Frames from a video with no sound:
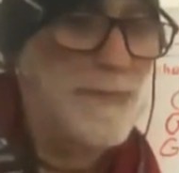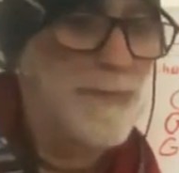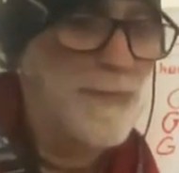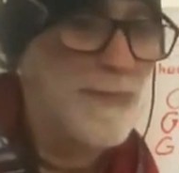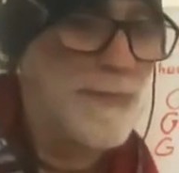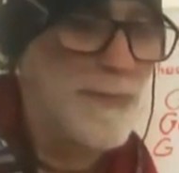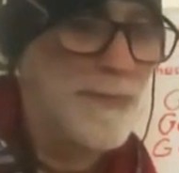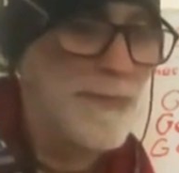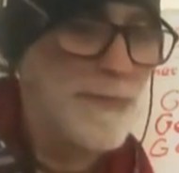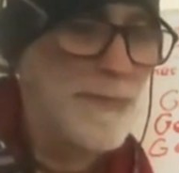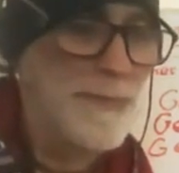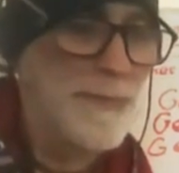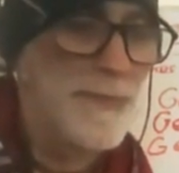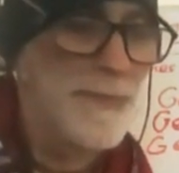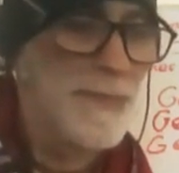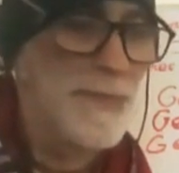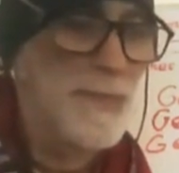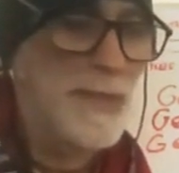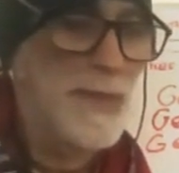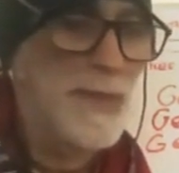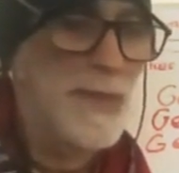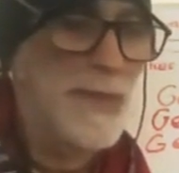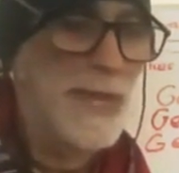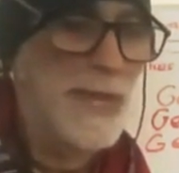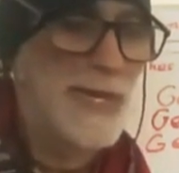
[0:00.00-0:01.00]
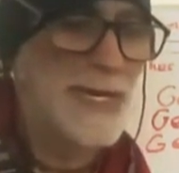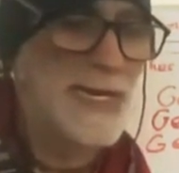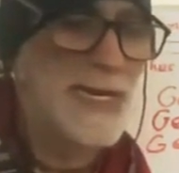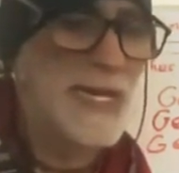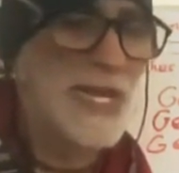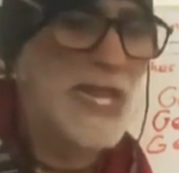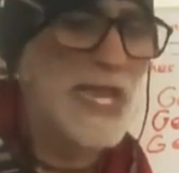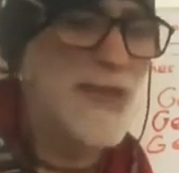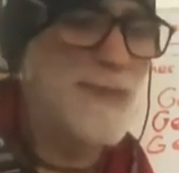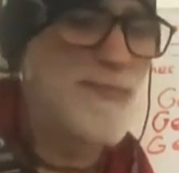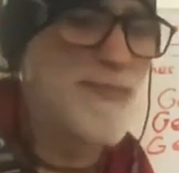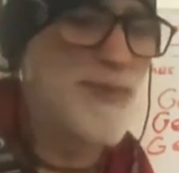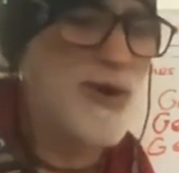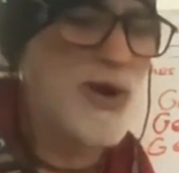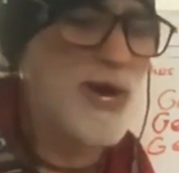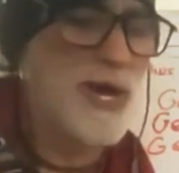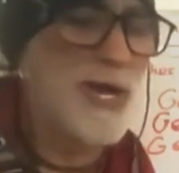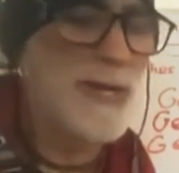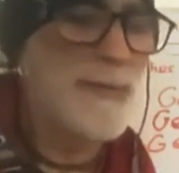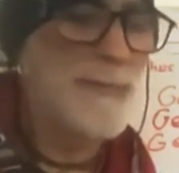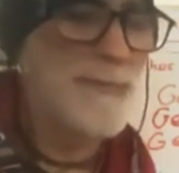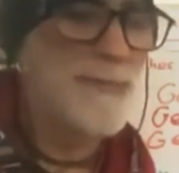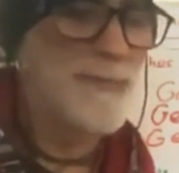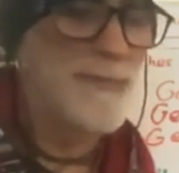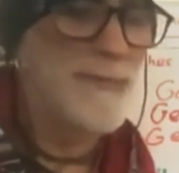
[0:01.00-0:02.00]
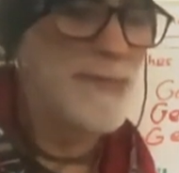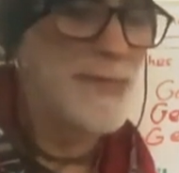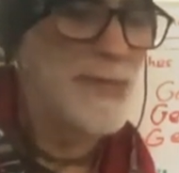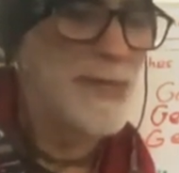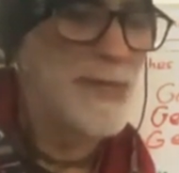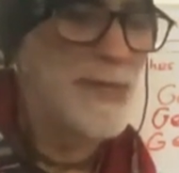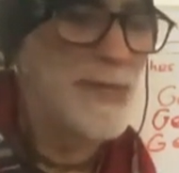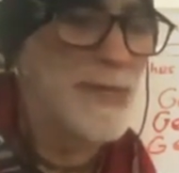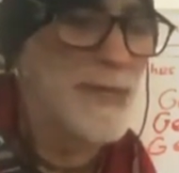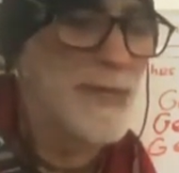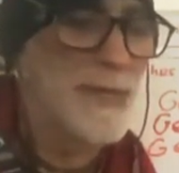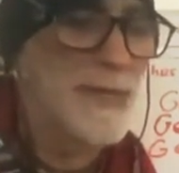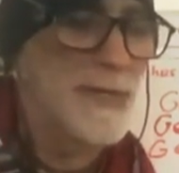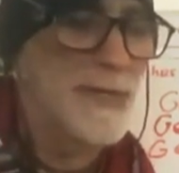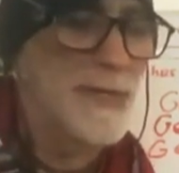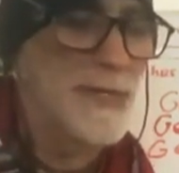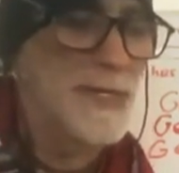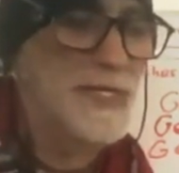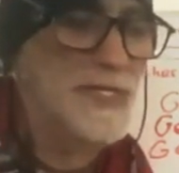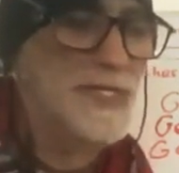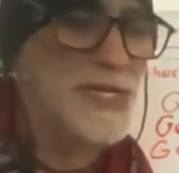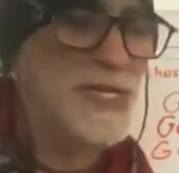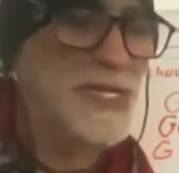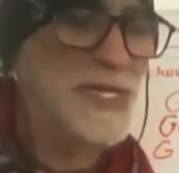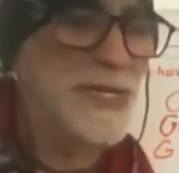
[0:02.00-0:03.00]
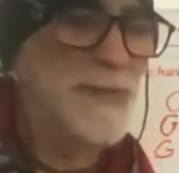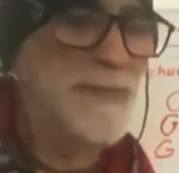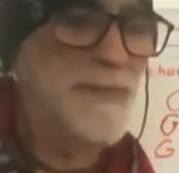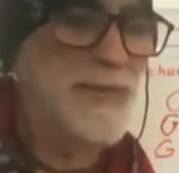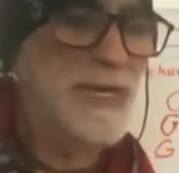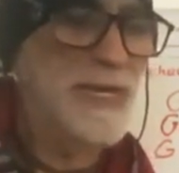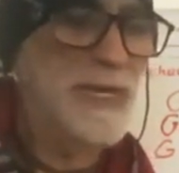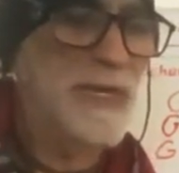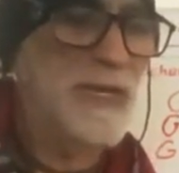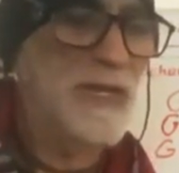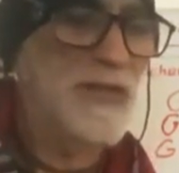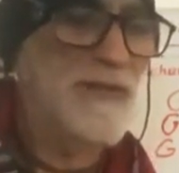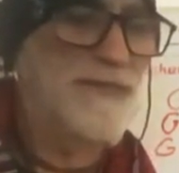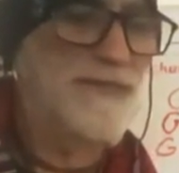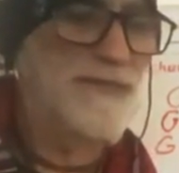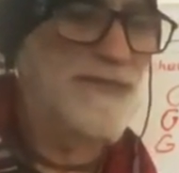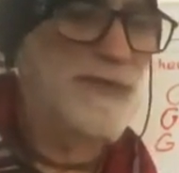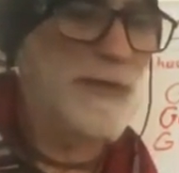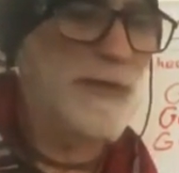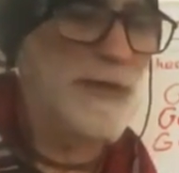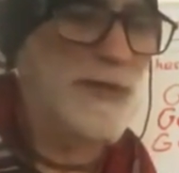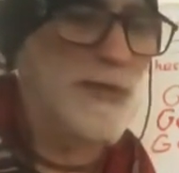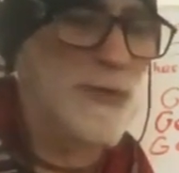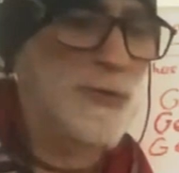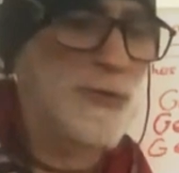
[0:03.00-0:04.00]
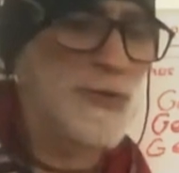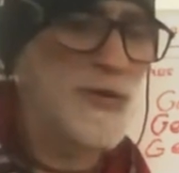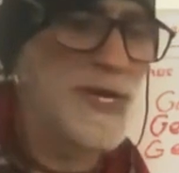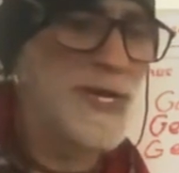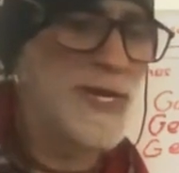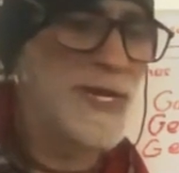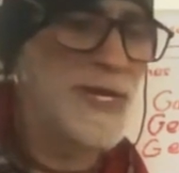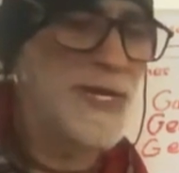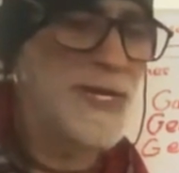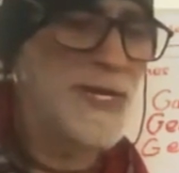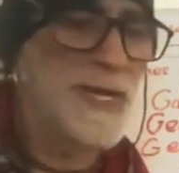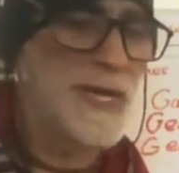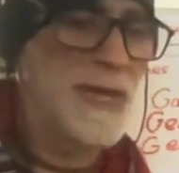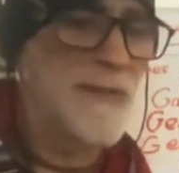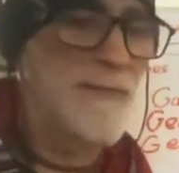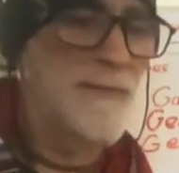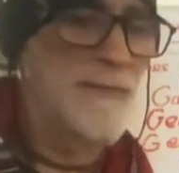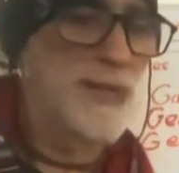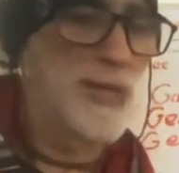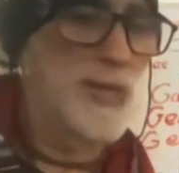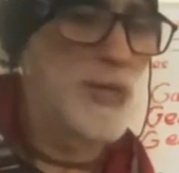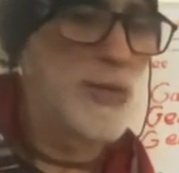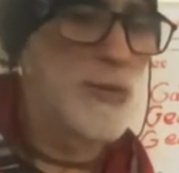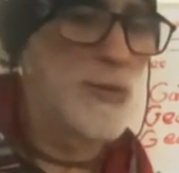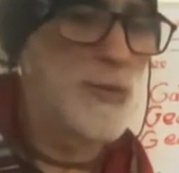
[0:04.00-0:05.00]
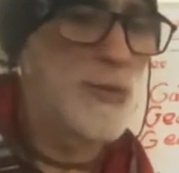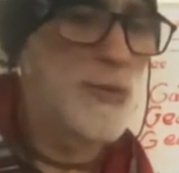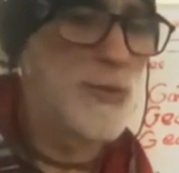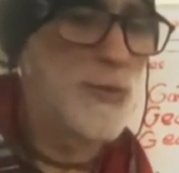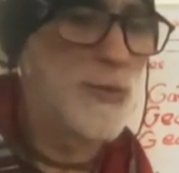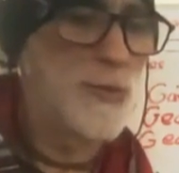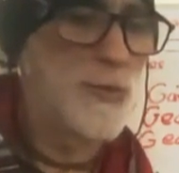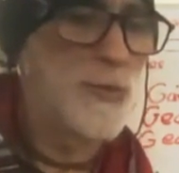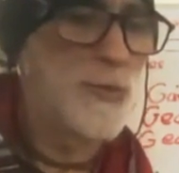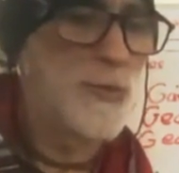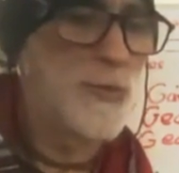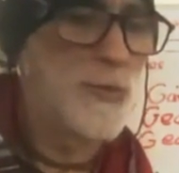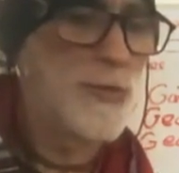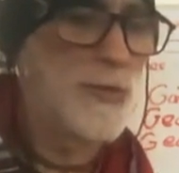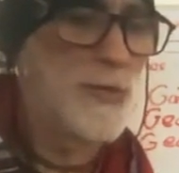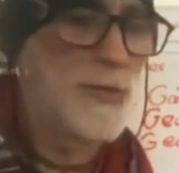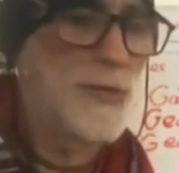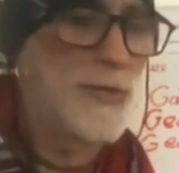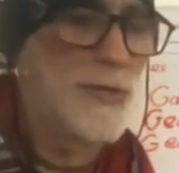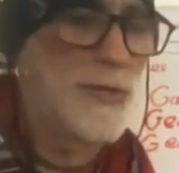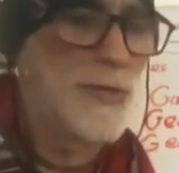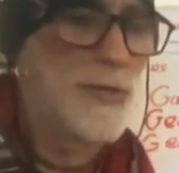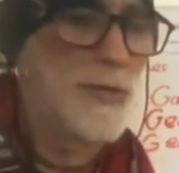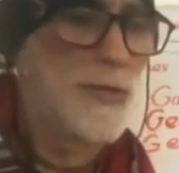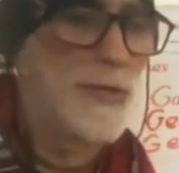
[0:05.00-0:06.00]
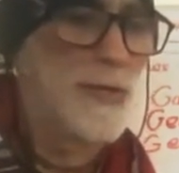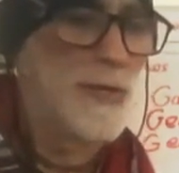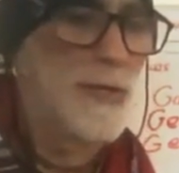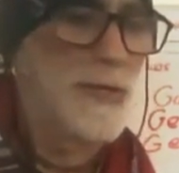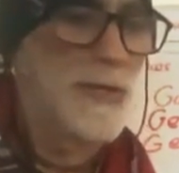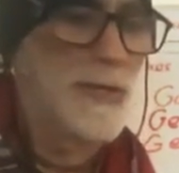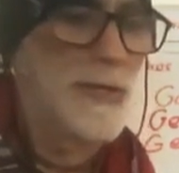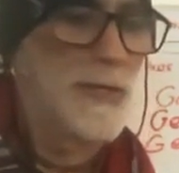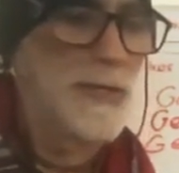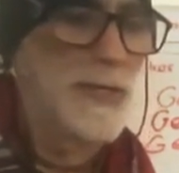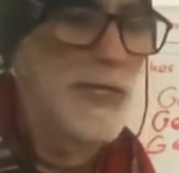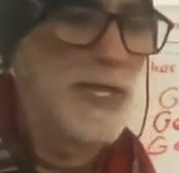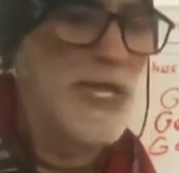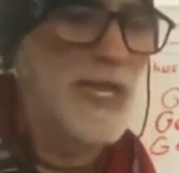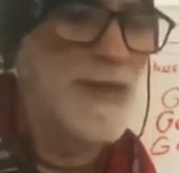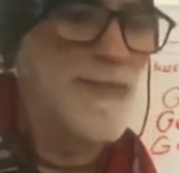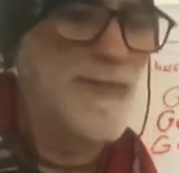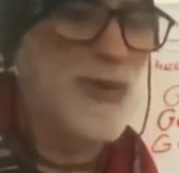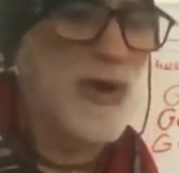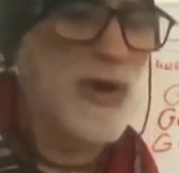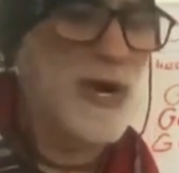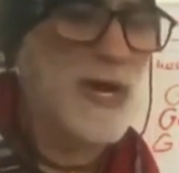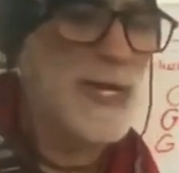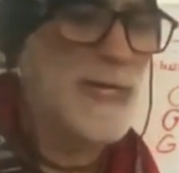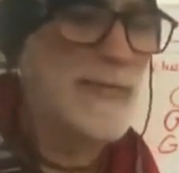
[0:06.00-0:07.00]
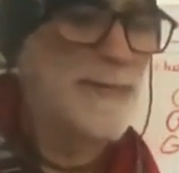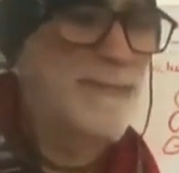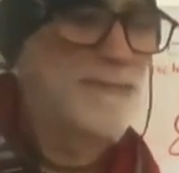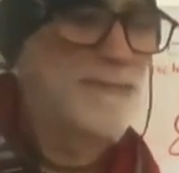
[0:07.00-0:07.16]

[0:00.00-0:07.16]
And Libra is in the middle of green and blue. Libra,